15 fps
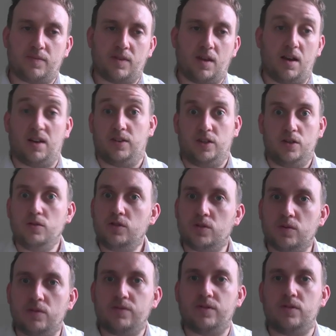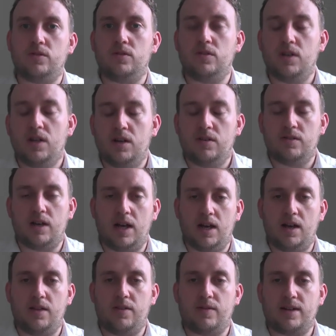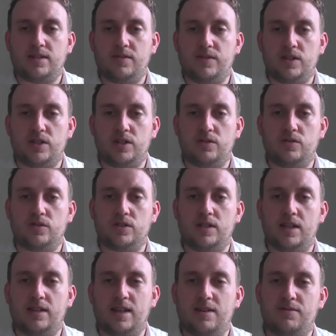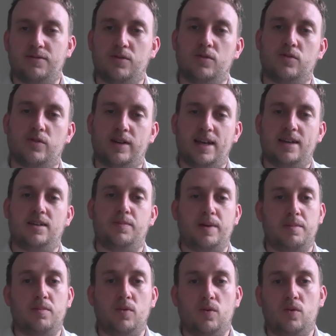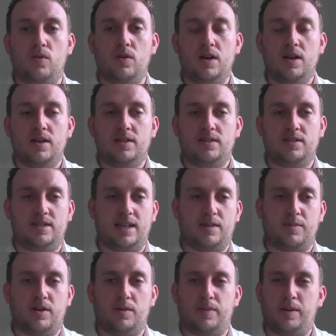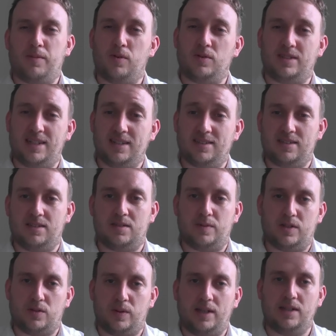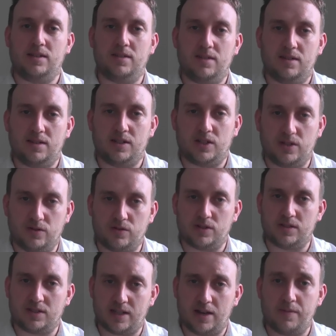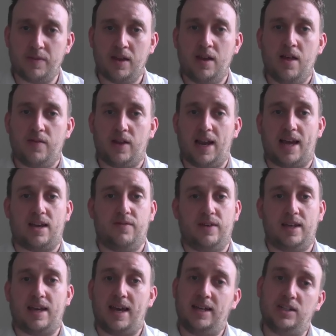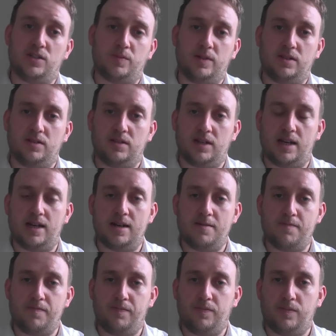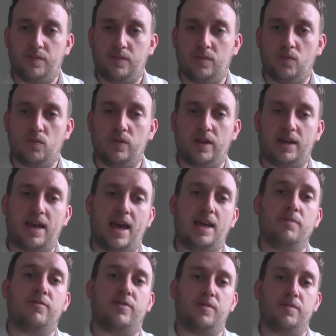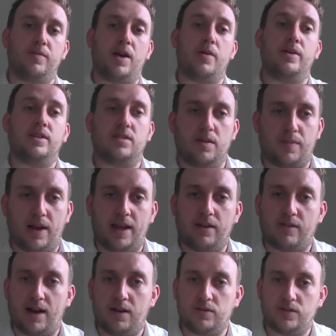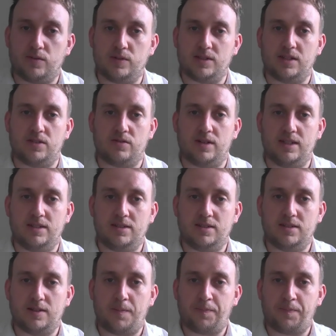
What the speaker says: unusual for the rest of the children, and therefore created a bit more stigma and a bit more distance between the children. So the lack of engagement that came from going to the playground was increased.